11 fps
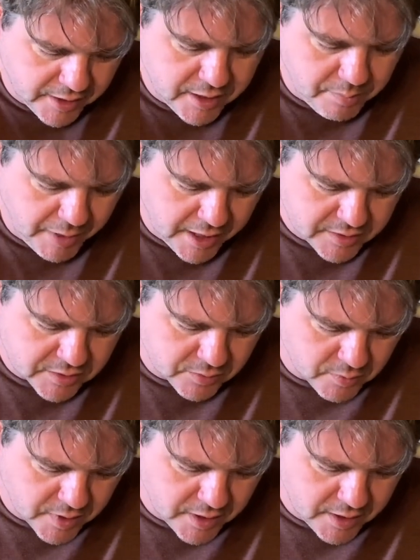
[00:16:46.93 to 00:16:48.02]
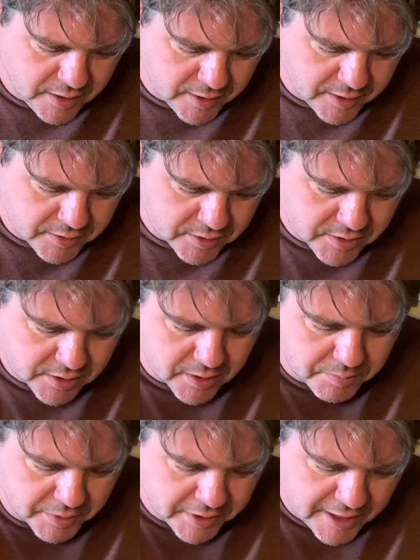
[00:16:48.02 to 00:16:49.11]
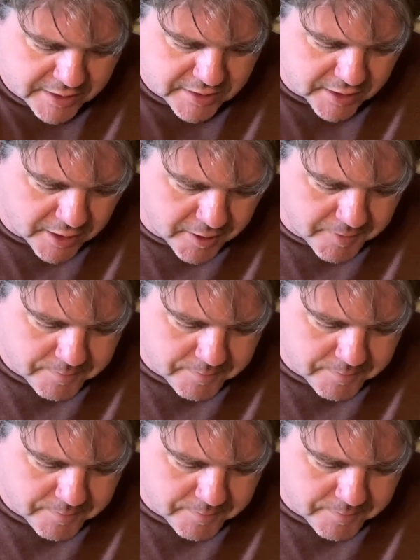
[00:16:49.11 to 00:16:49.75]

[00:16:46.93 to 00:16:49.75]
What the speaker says: he passed away just a couple of days ago.